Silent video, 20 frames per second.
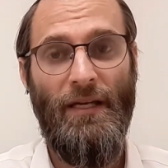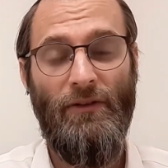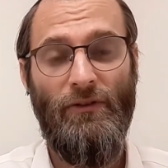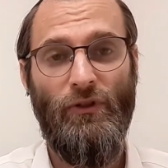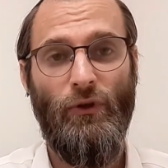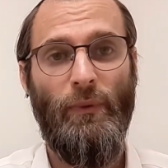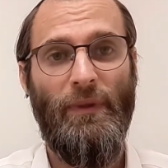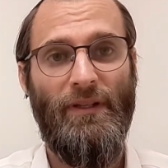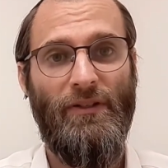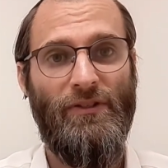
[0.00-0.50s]
In
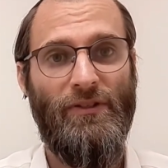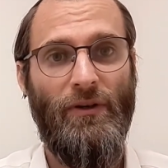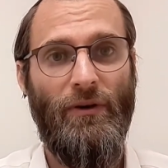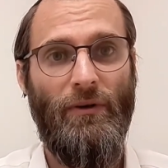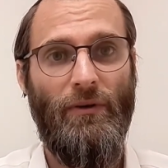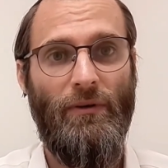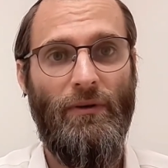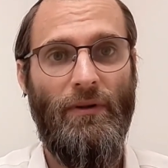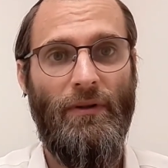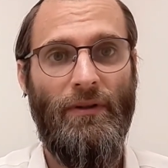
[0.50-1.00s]
doing
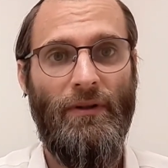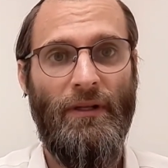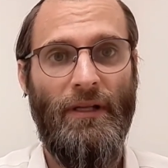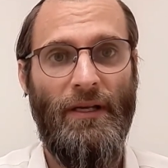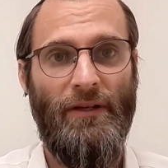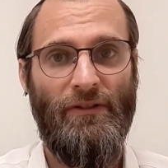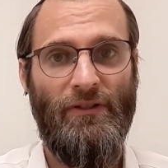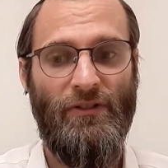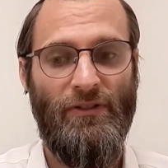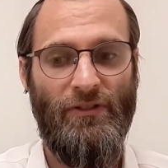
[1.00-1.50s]
so, the
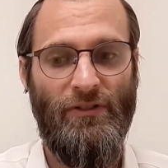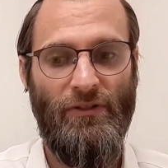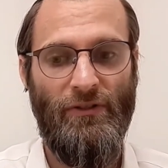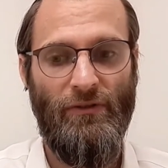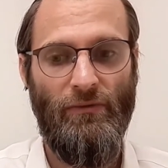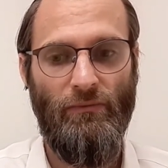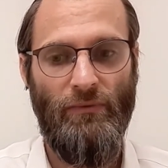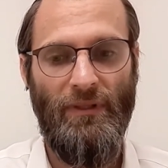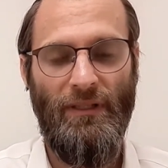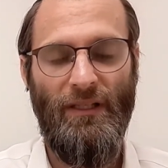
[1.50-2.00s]

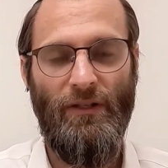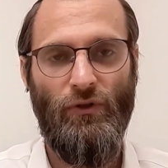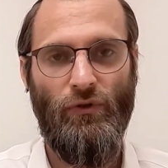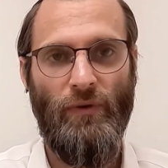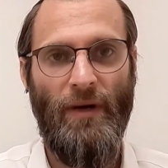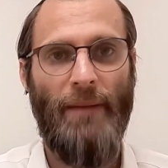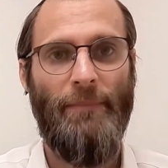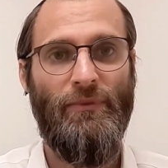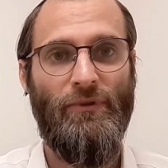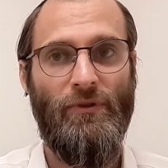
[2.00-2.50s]
narcissist really
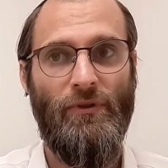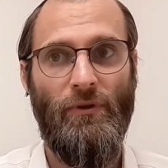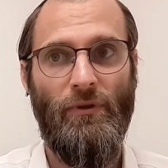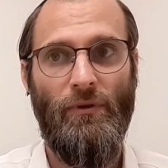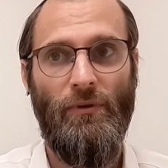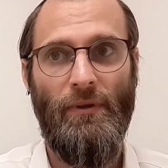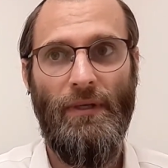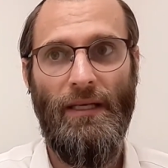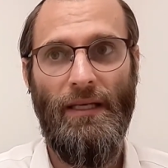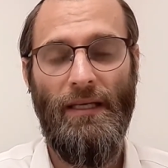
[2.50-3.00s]
traps
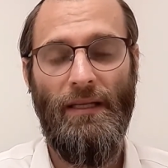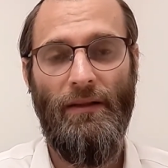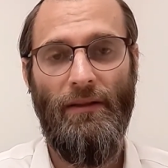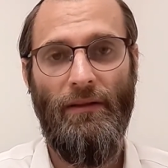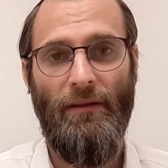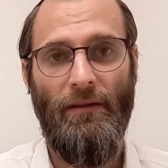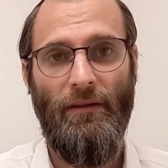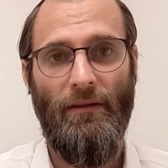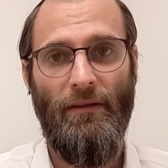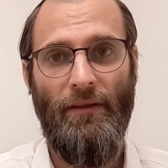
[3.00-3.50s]
you
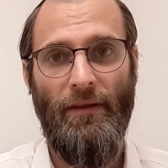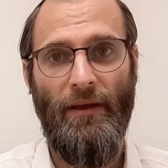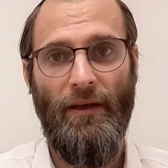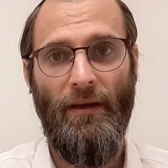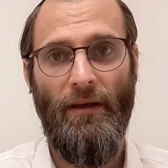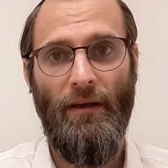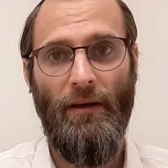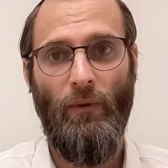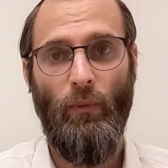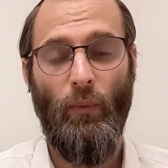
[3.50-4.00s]
in
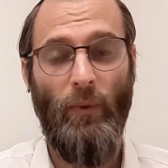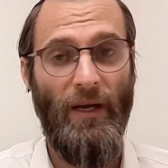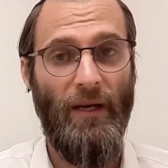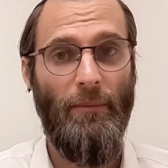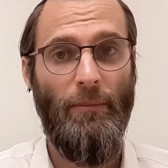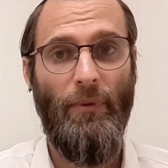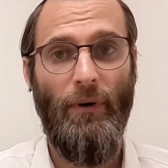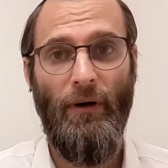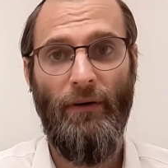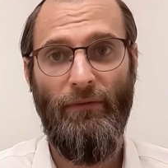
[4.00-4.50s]
their
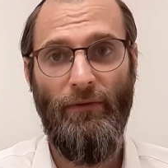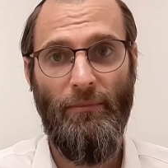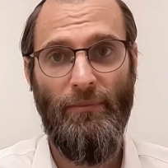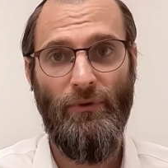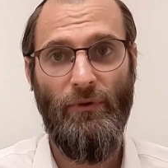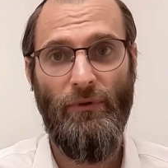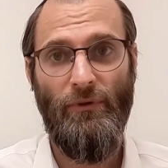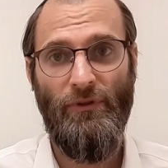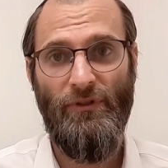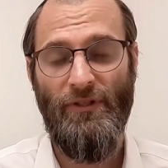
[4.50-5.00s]
web of
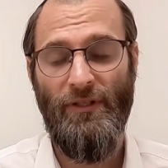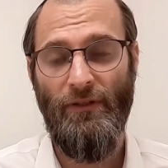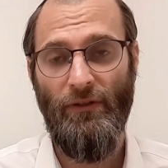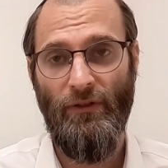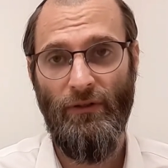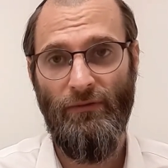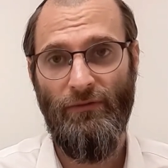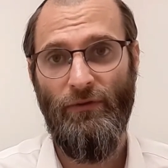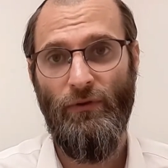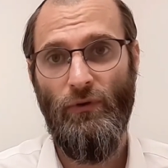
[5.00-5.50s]
abuse and
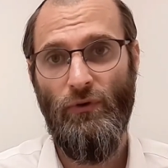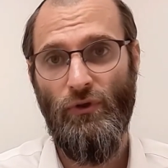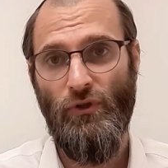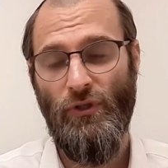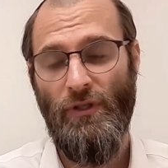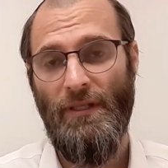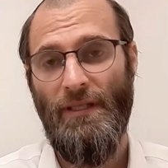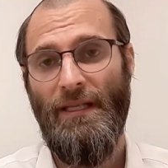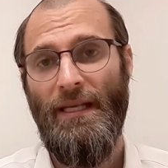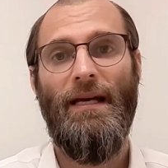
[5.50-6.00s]

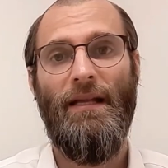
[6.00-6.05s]
confusion,